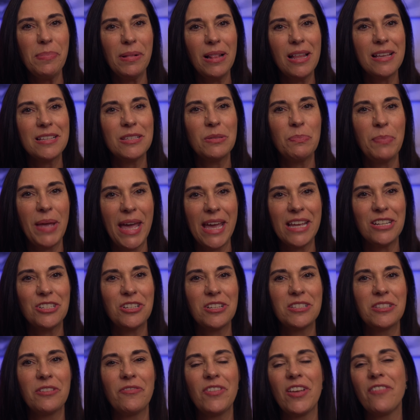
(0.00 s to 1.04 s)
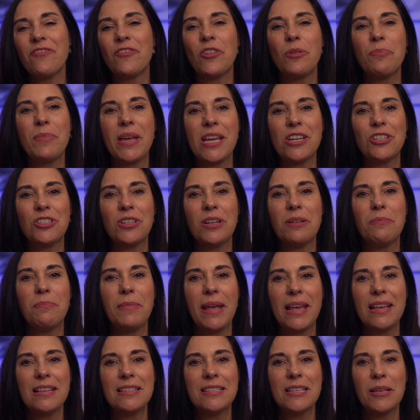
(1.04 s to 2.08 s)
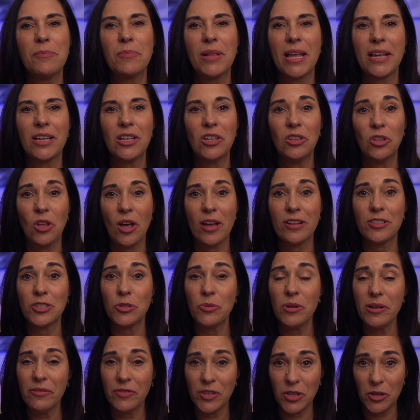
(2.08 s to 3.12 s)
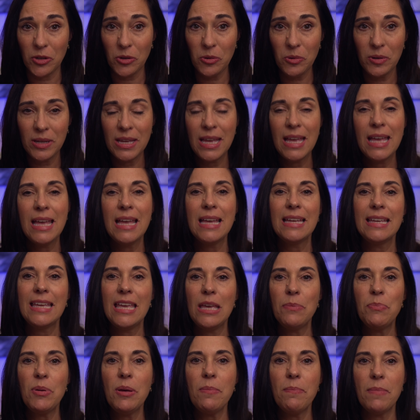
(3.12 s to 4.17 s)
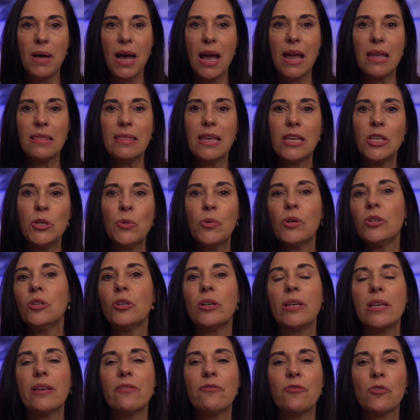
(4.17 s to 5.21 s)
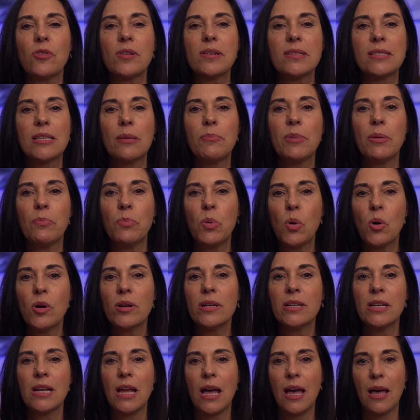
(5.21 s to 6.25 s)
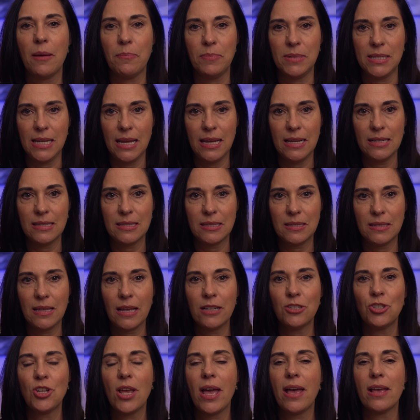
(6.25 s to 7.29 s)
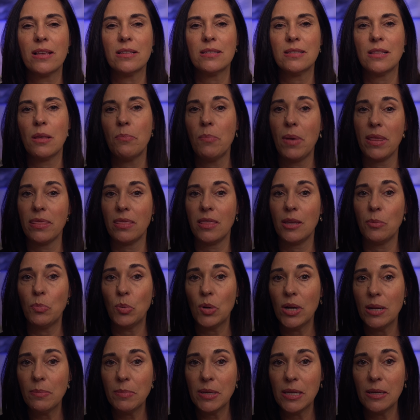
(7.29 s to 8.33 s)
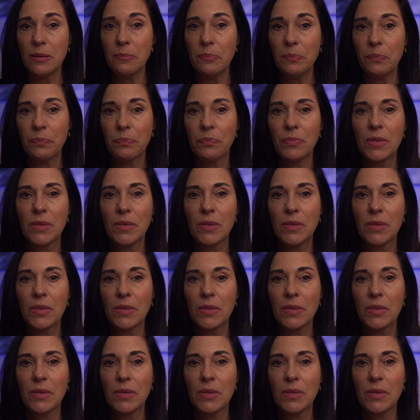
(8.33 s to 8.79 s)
plus pages of information may seem like a lot to review, keep in mind that you are looking for some important updates such as the monthly premium,